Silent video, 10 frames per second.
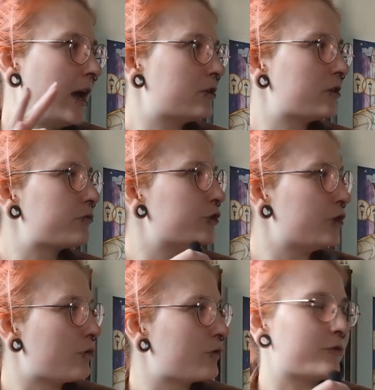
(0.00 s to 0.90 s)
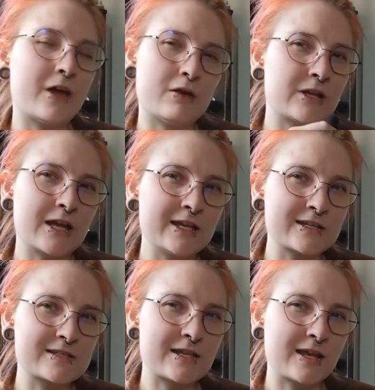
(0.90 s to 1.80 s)
I don't even know if Area
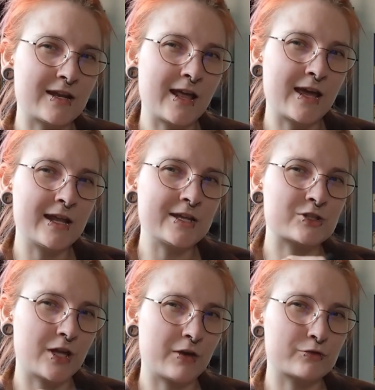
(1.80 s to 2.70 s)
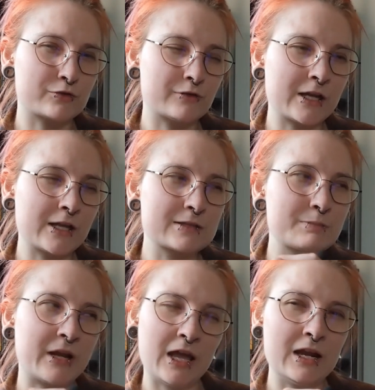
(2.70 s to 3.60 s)
X and Annihilation have good ratings,
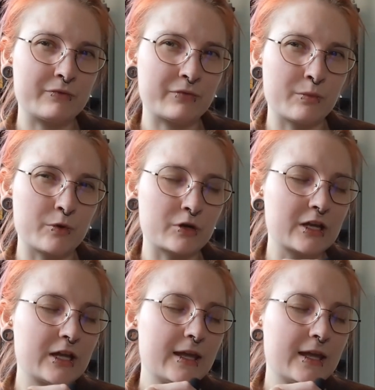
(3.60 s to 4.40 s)
but I love the book.